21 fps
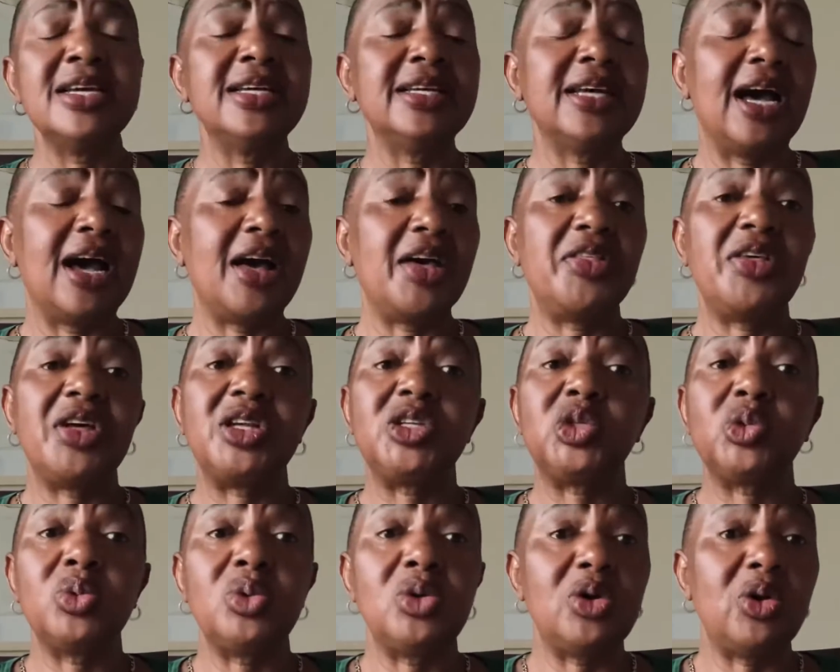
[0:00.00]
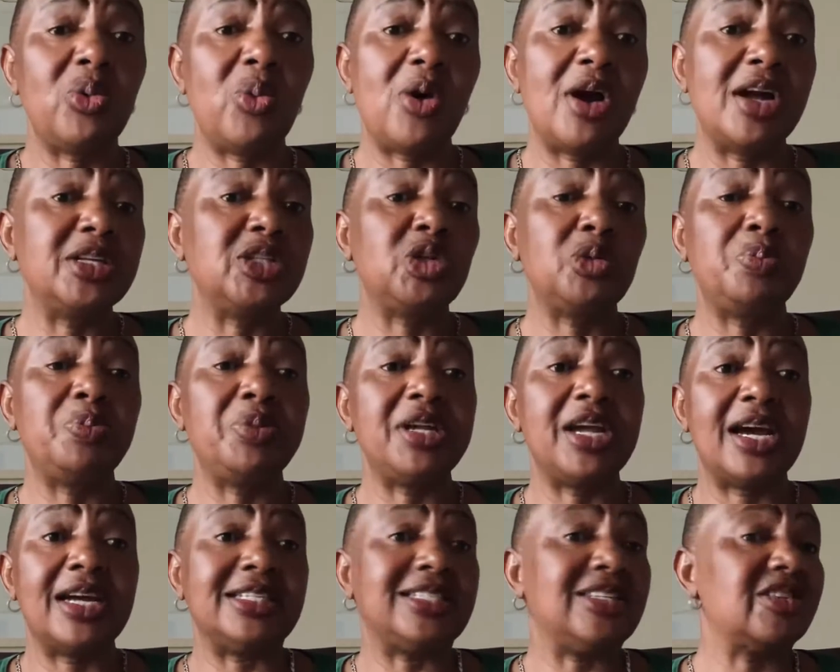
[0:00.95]
Others will want to be
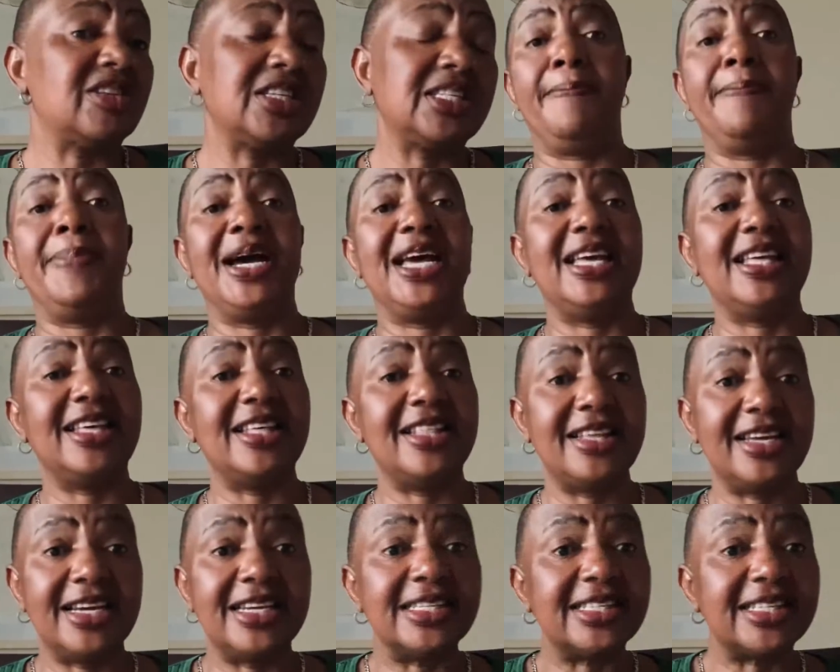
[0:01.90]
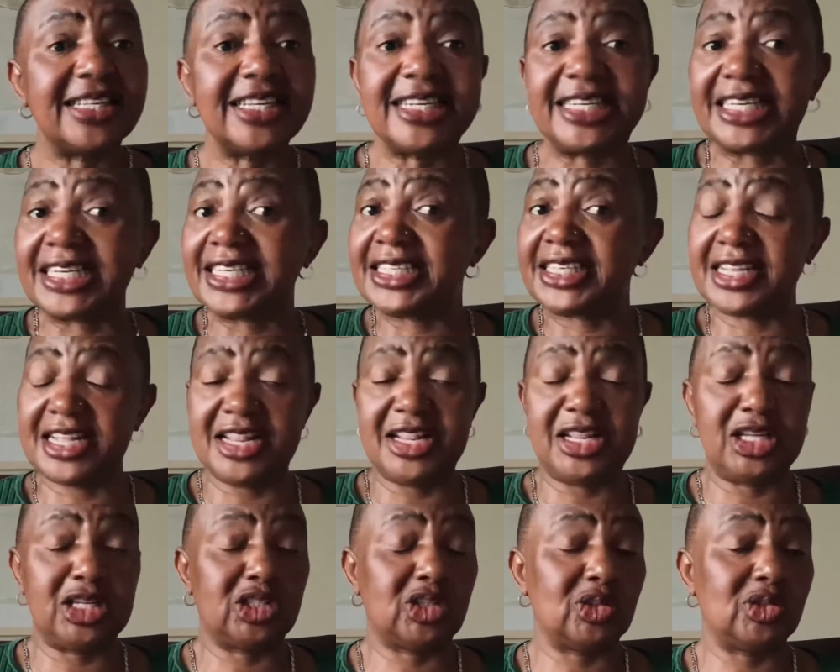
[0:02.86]
addressed by their status in the
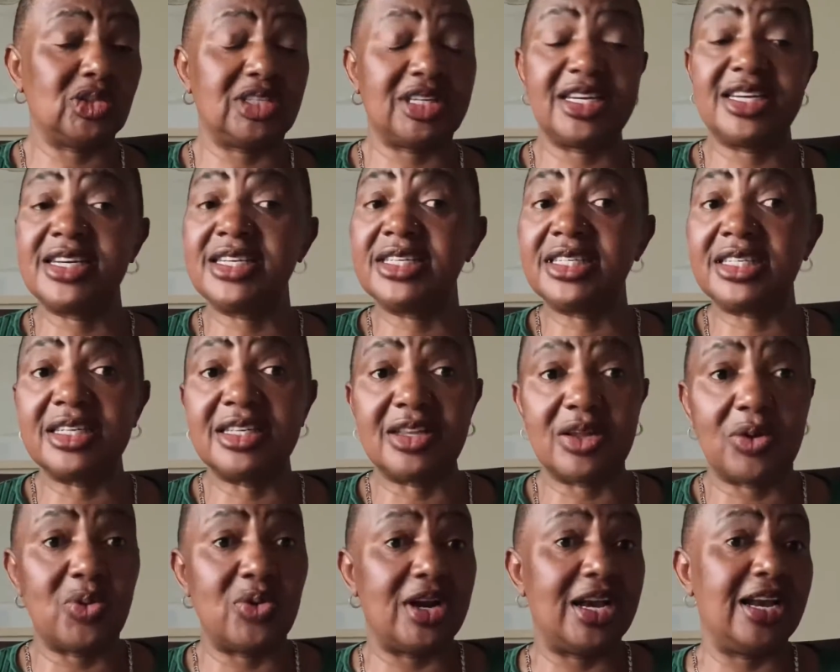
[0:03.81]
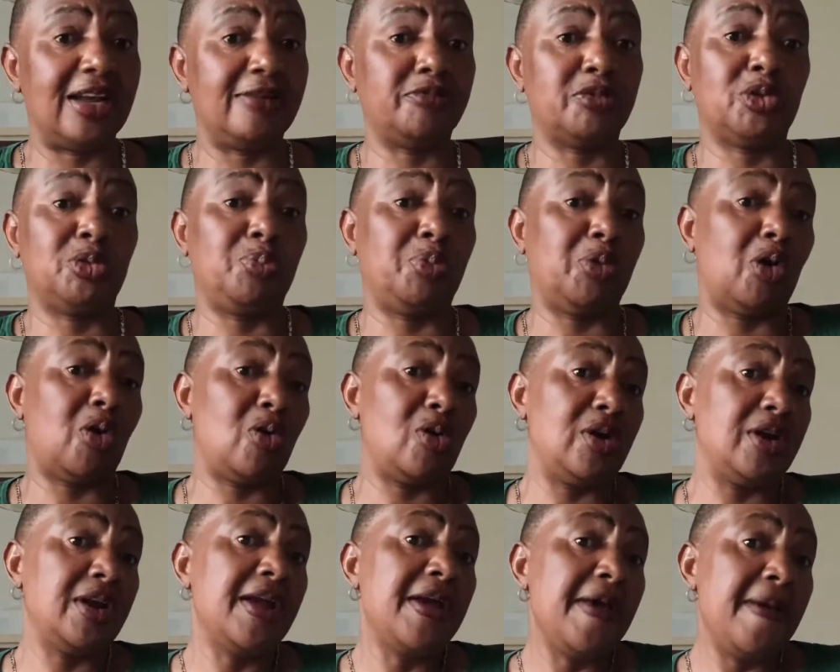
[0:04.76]
society. They would love to be called
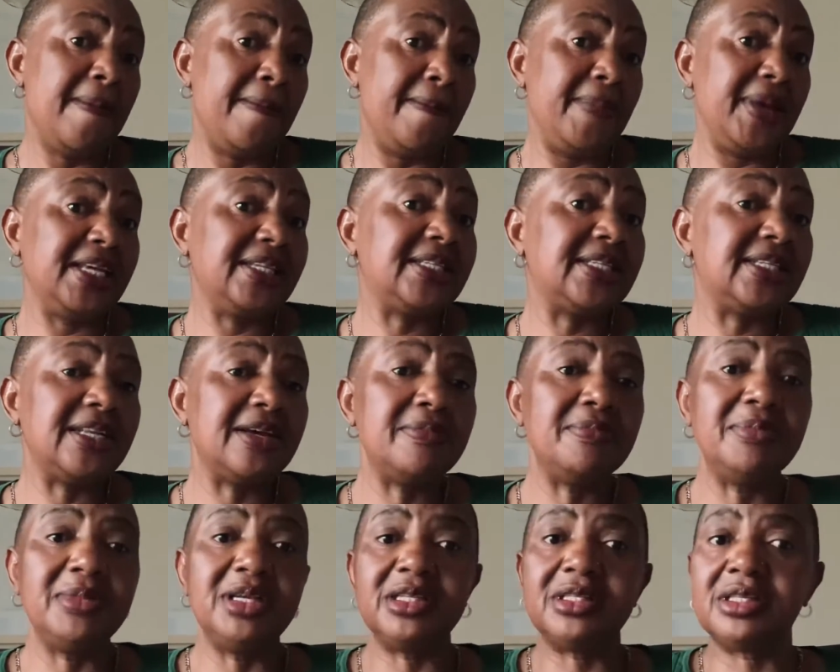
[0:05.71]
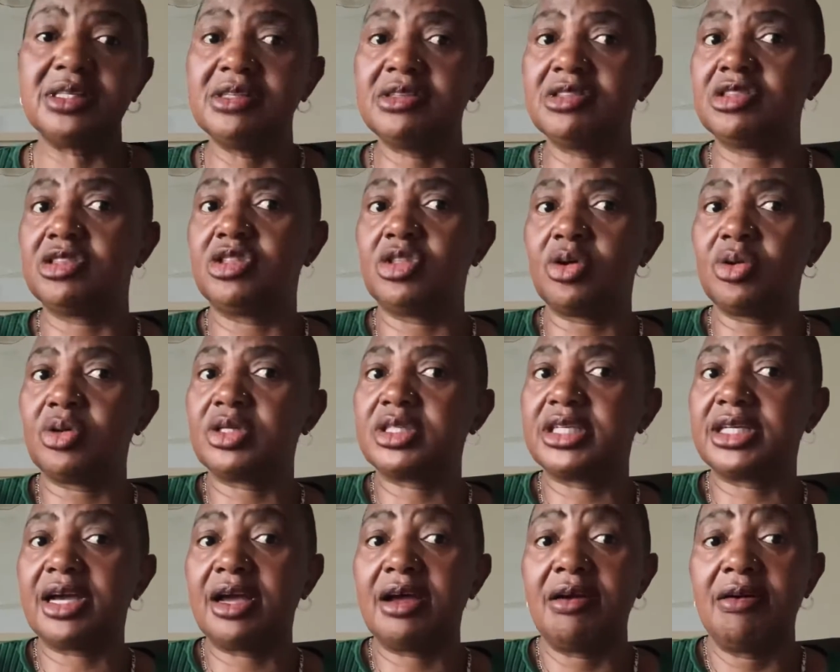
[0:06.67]
Mr., Mrs.,
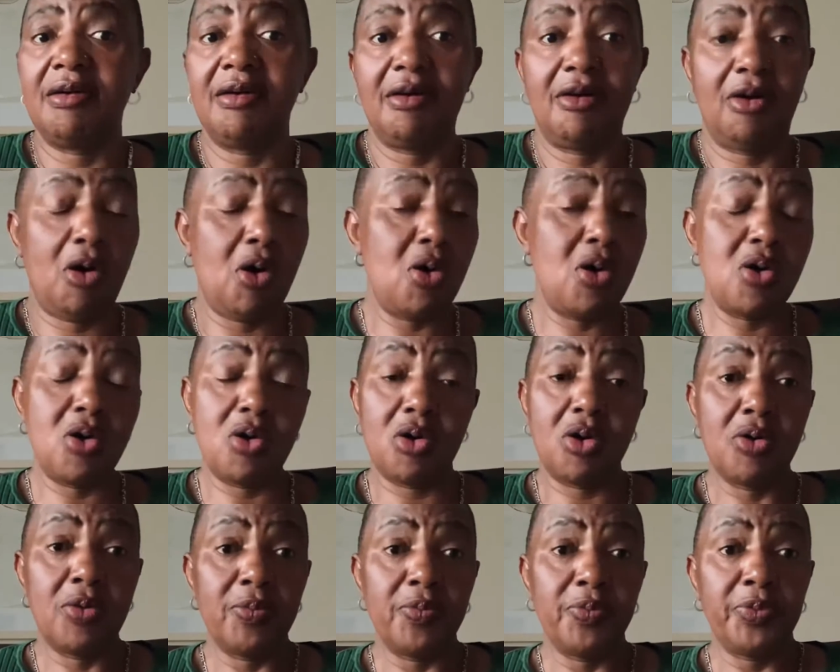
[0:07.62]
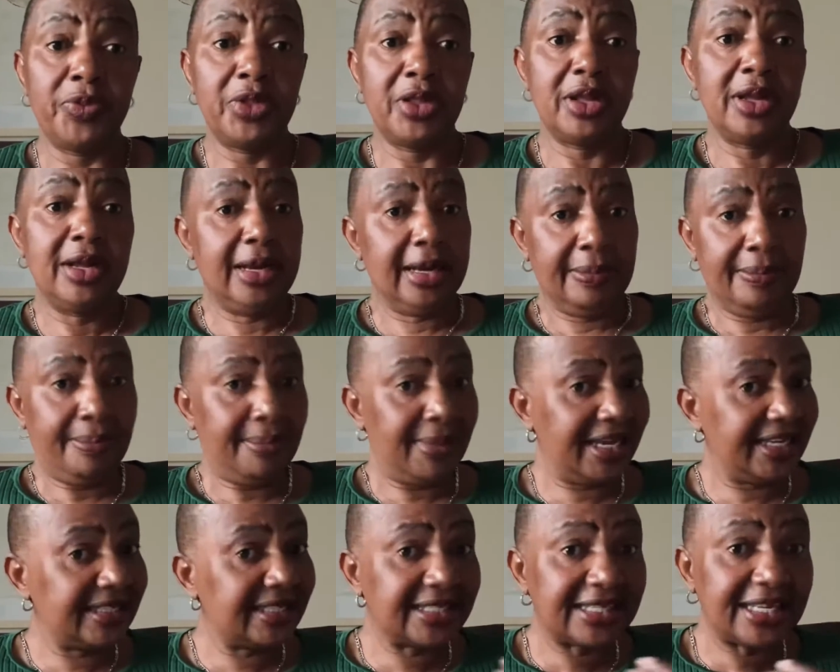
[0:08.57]
Doctor, or
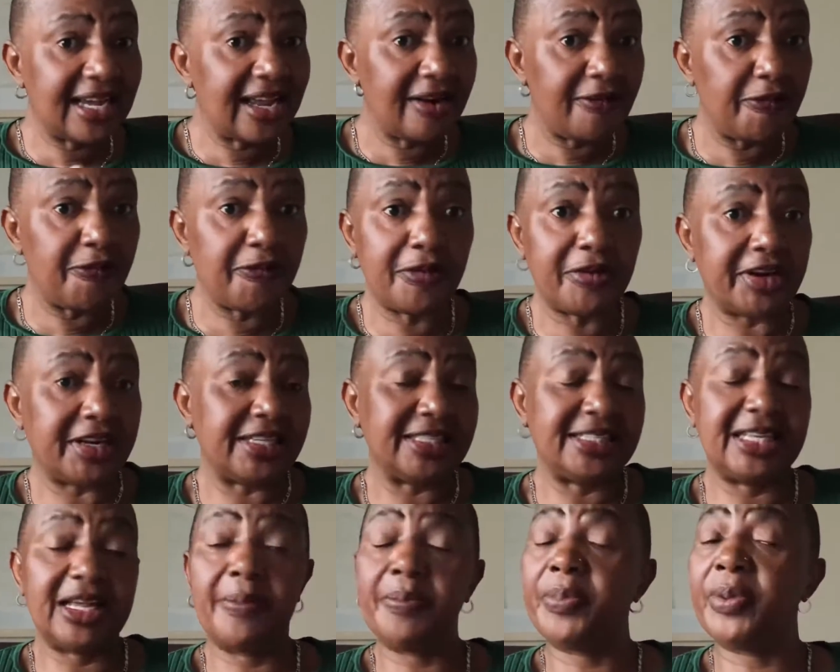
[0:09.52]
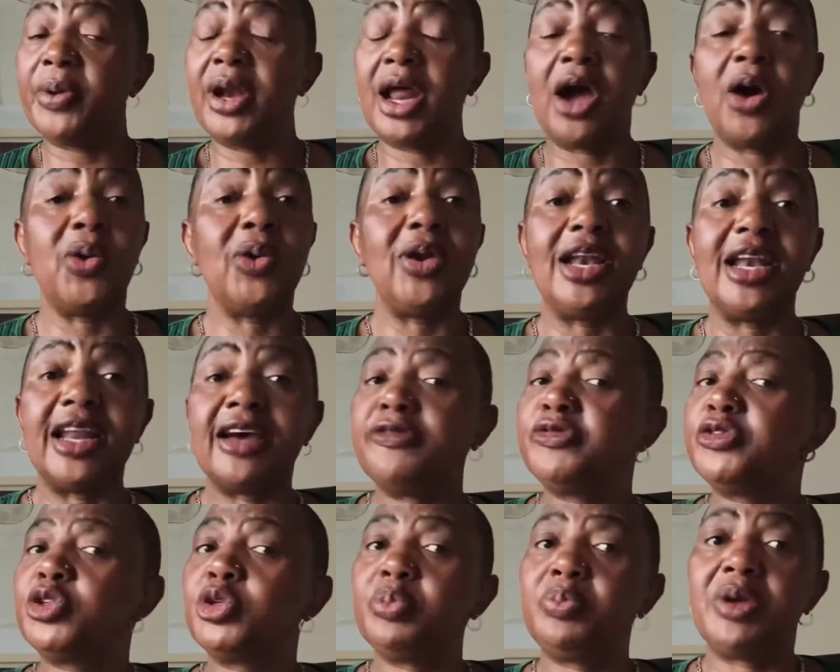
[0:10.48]
myself, for example, I would love
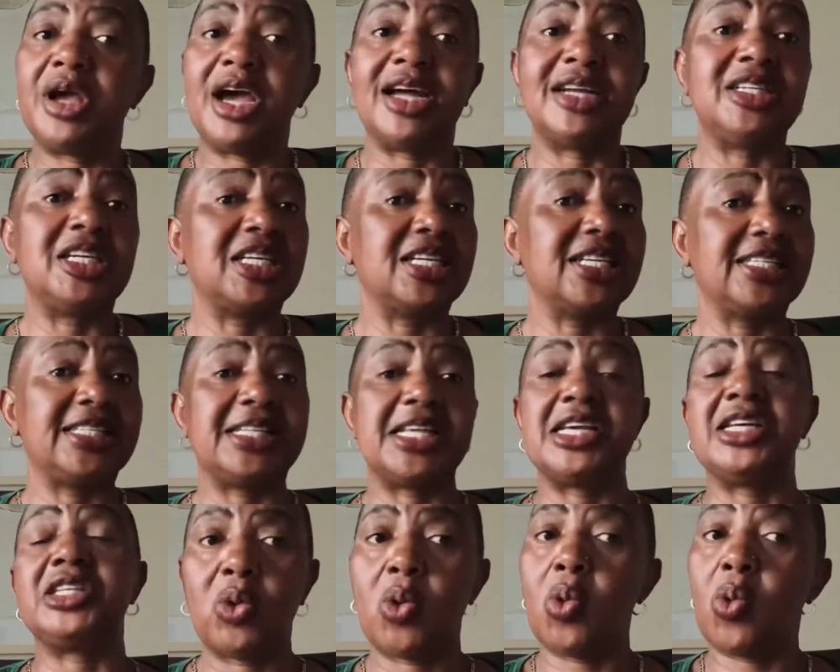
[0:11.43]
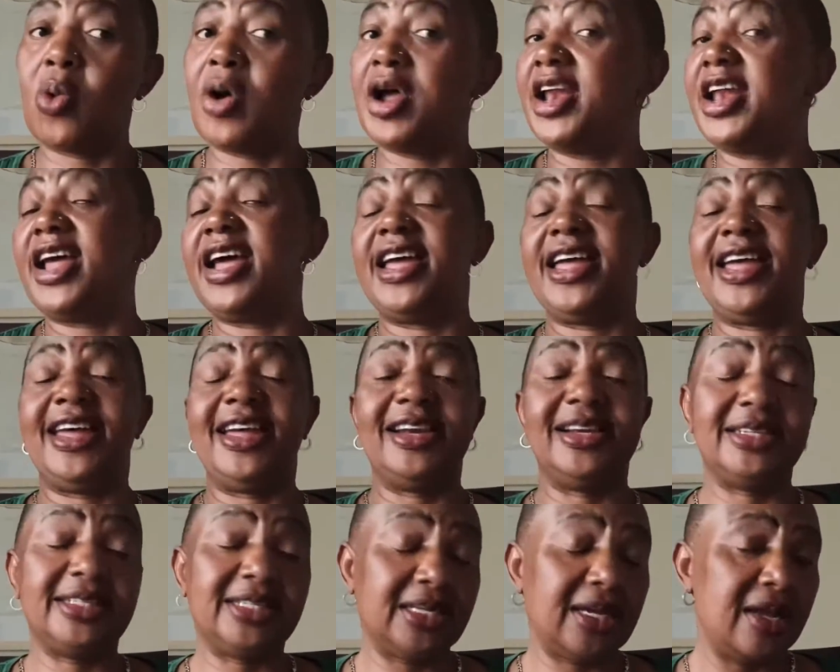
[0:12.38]
to be addressed as Kokwana
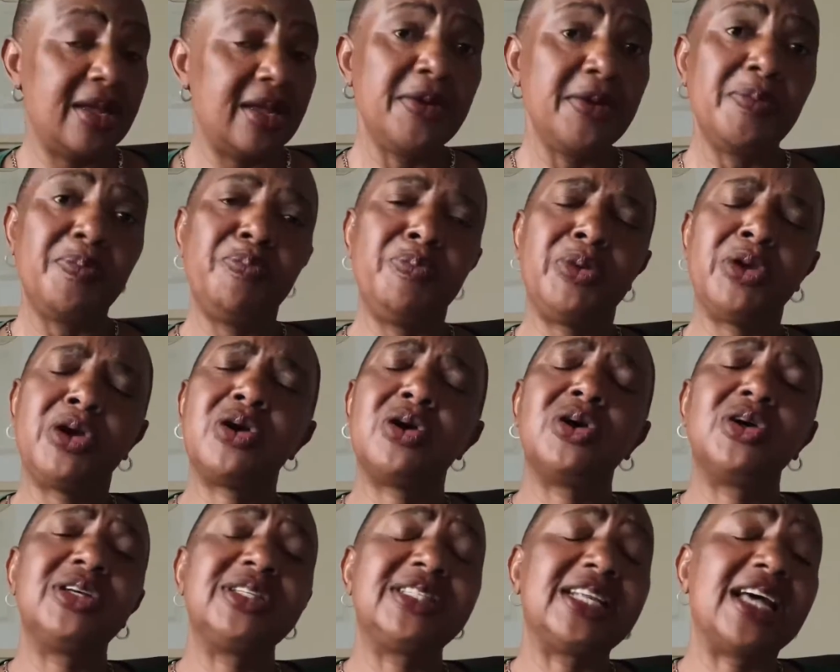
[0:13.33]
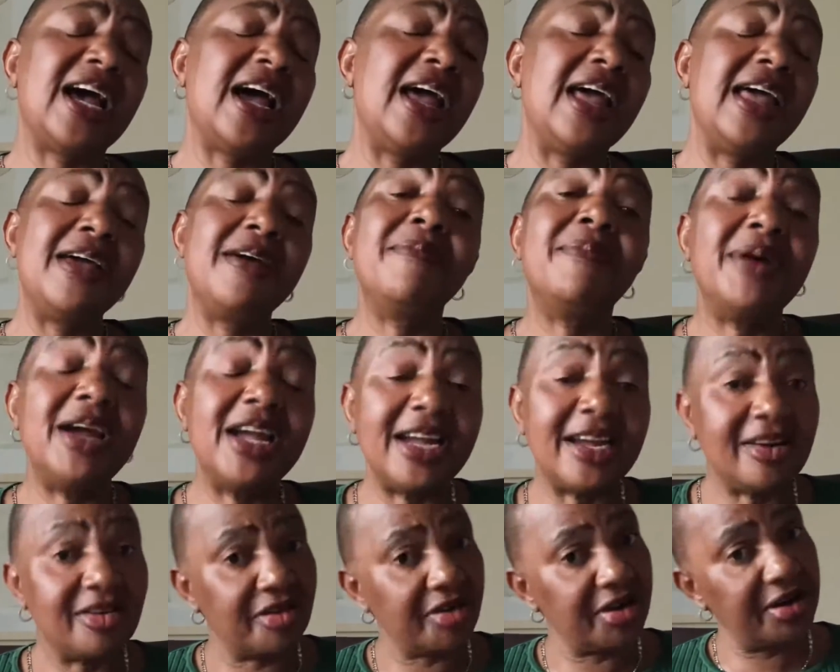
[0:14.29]
Elder because I am a
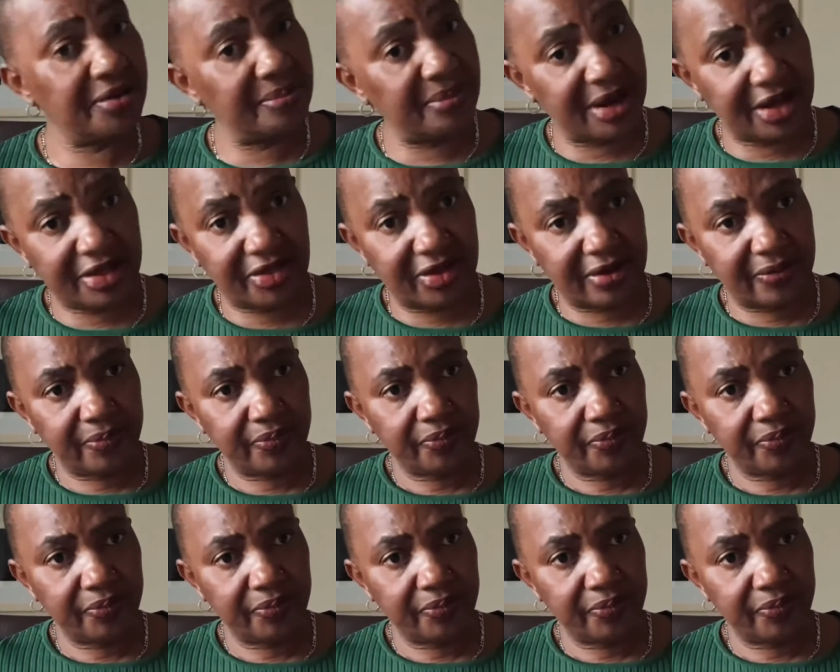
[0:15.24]
grandmother.